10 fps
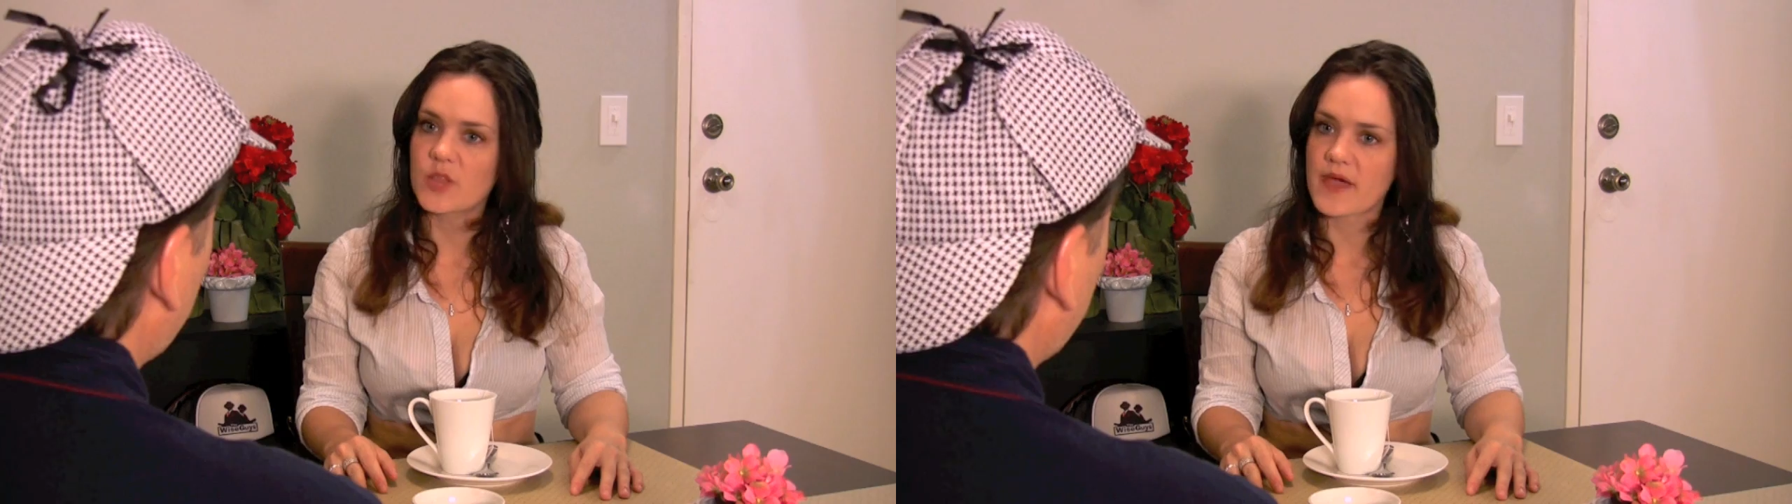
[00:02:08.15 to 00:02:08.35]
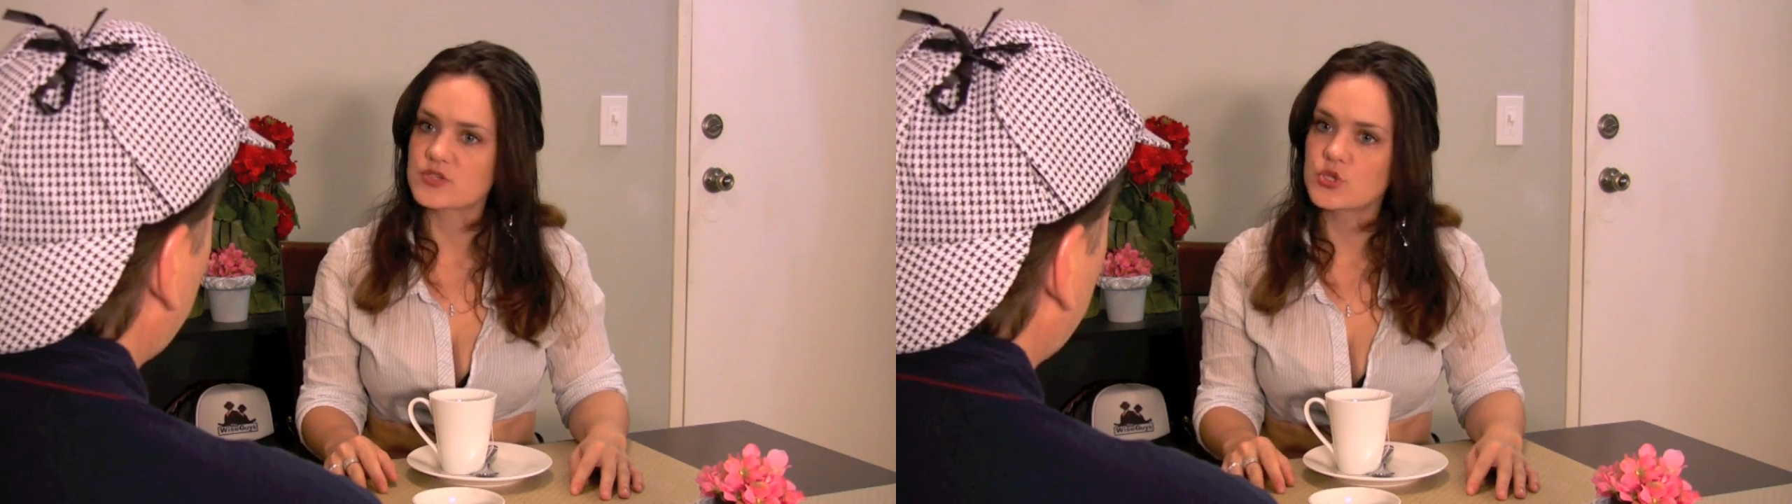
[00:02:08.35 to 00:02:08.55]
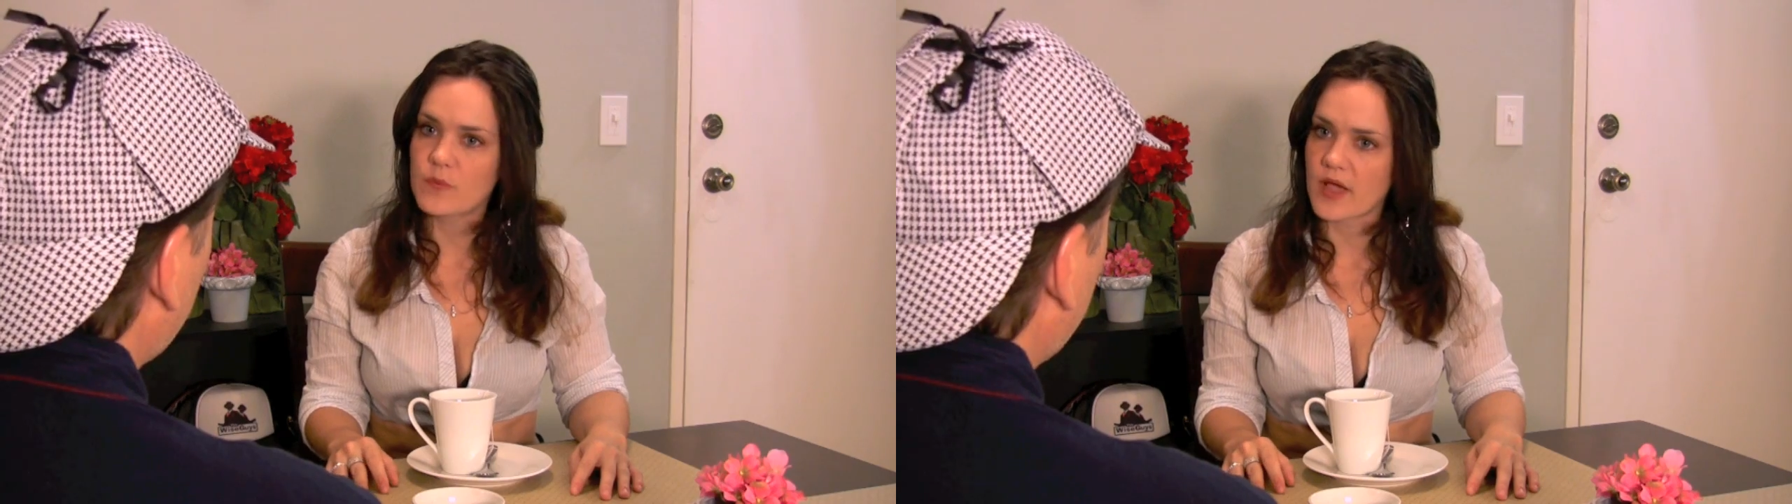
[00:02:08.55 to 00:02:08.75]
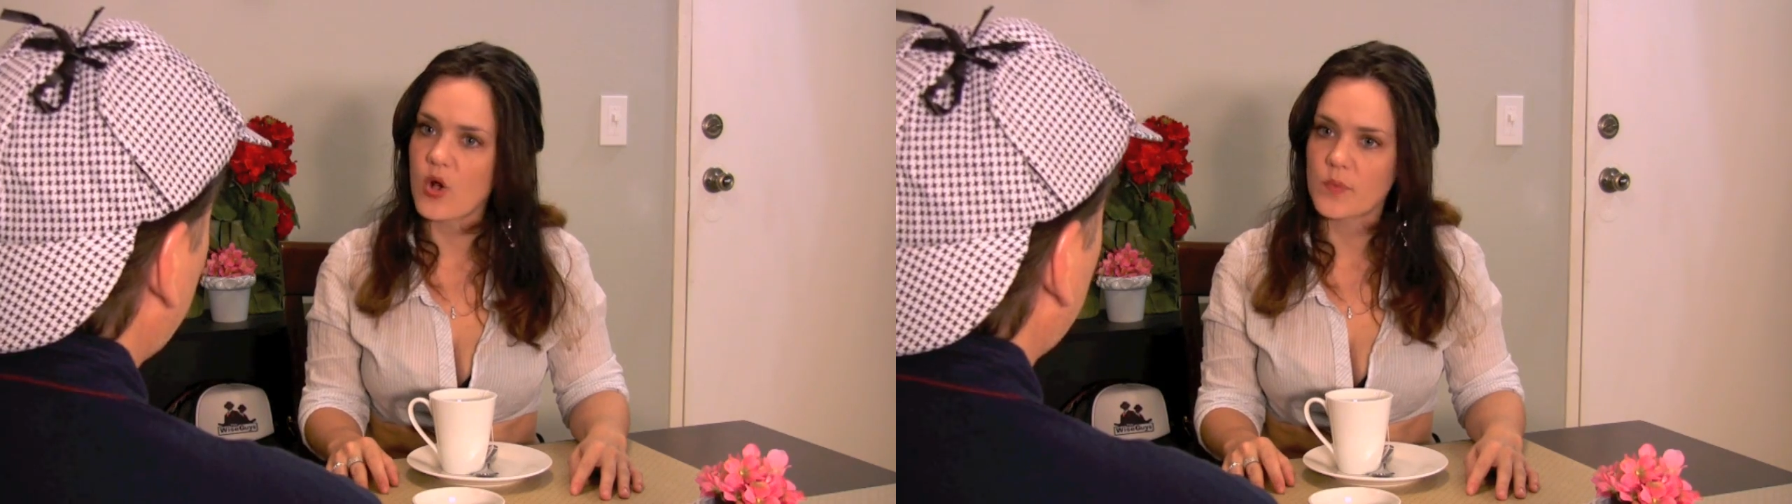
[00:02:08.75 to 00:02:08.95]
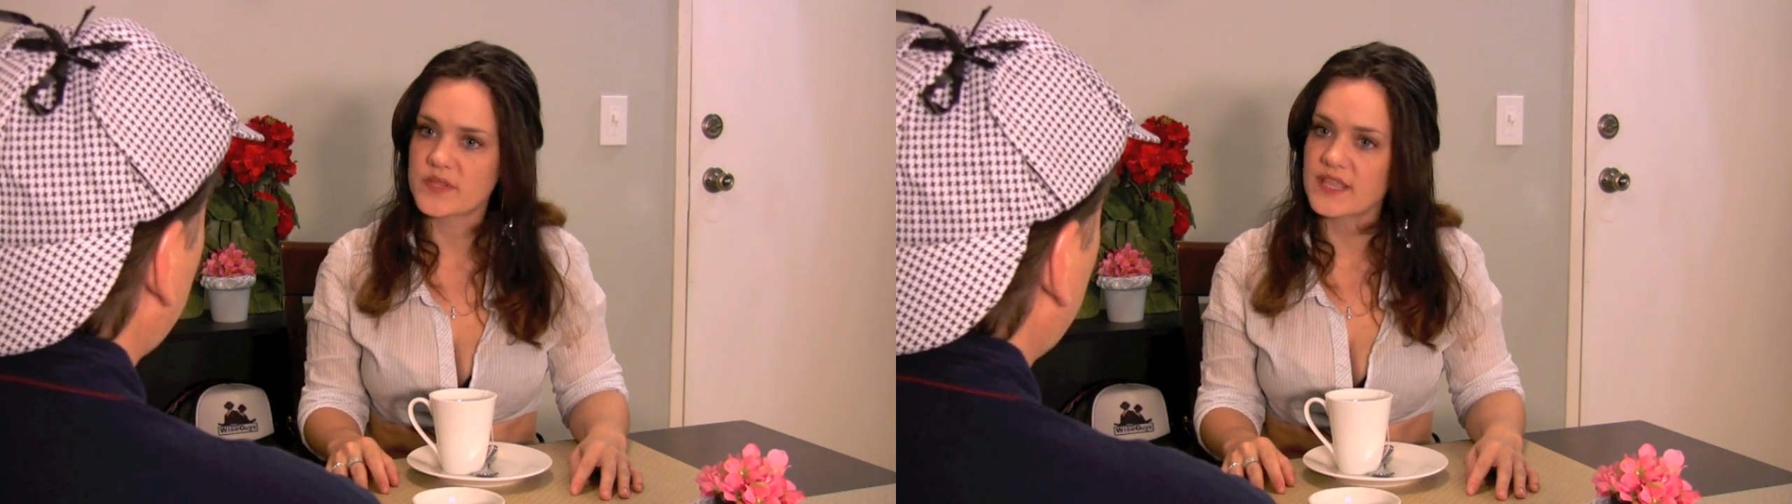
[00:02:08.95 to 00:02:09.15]
about whom I
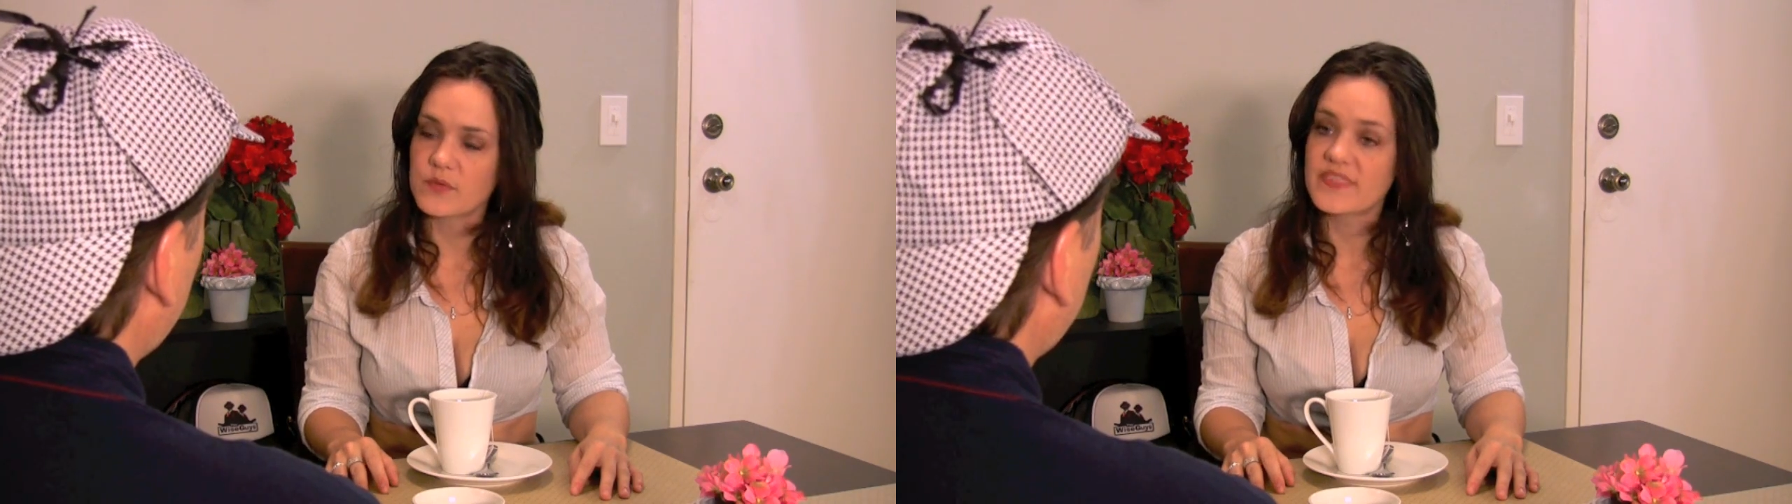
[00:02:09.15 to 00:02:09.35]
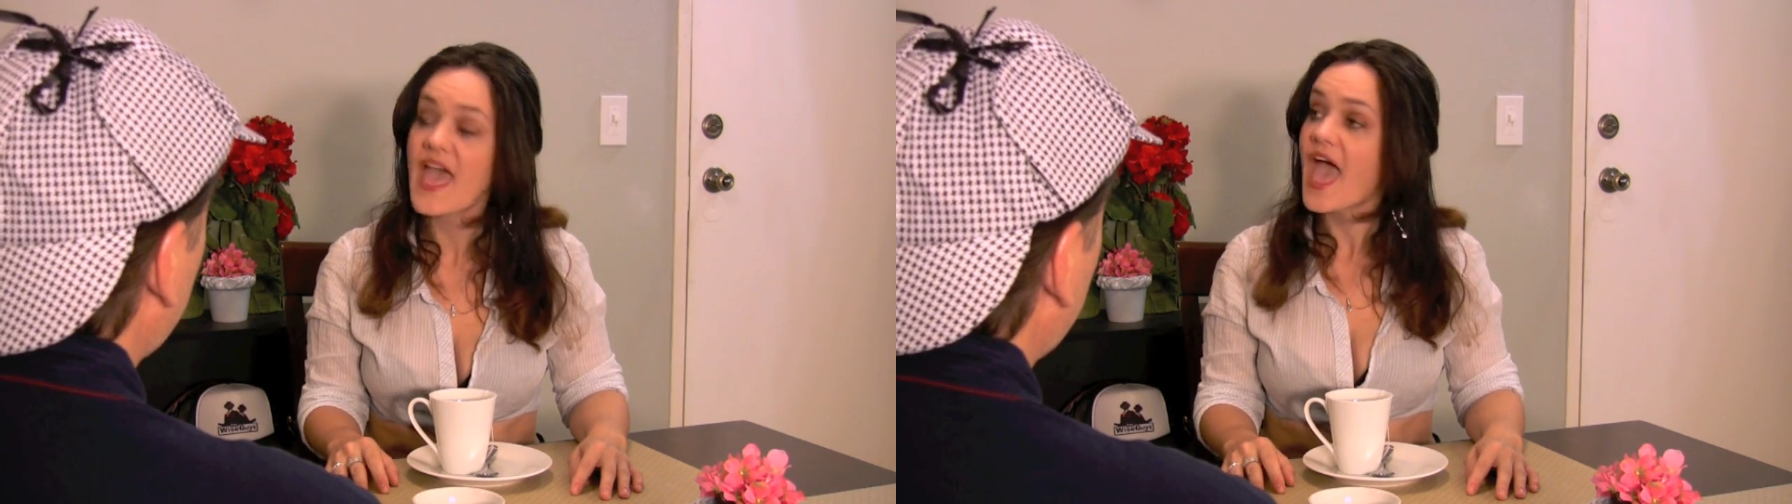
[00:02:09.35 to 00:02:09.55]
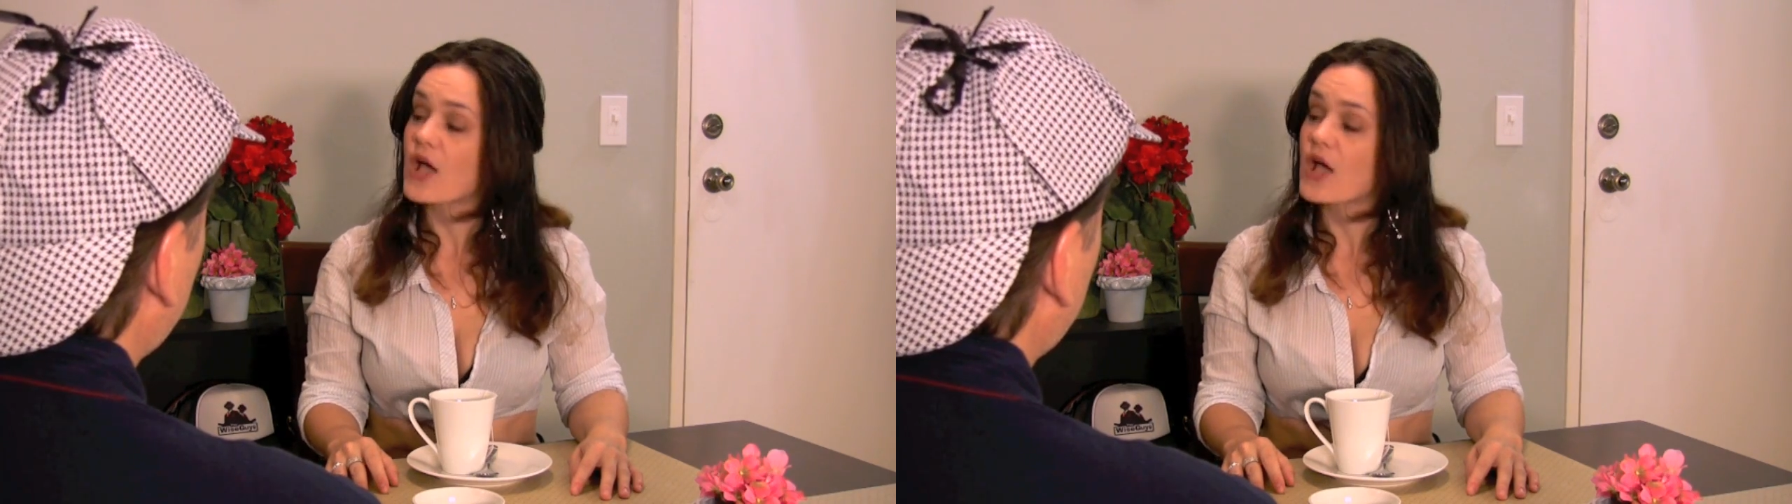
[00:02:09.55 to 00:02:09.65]
copulate with,